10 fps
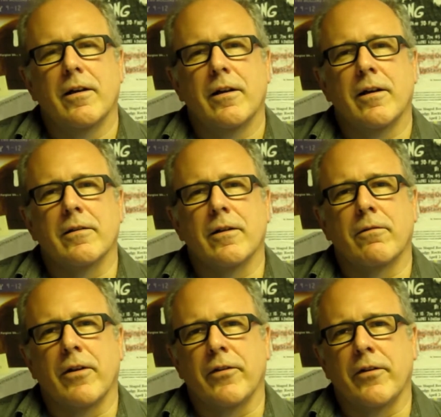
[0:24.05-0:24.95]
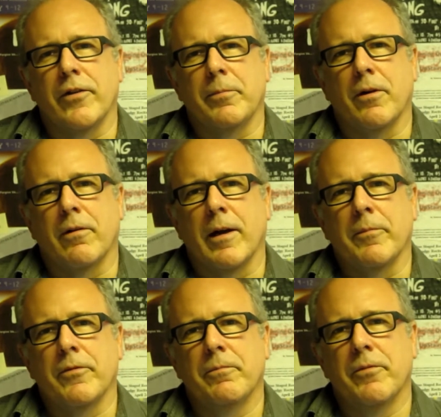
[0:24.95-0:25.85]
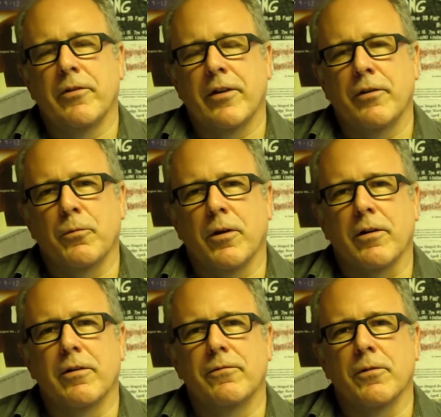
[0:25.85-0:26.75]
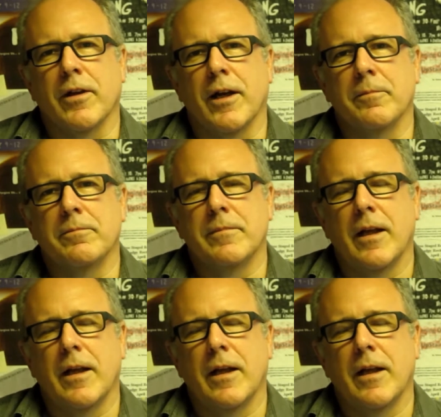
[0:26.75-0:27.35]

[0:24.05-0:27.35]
low residency programs. Since I do work full-time,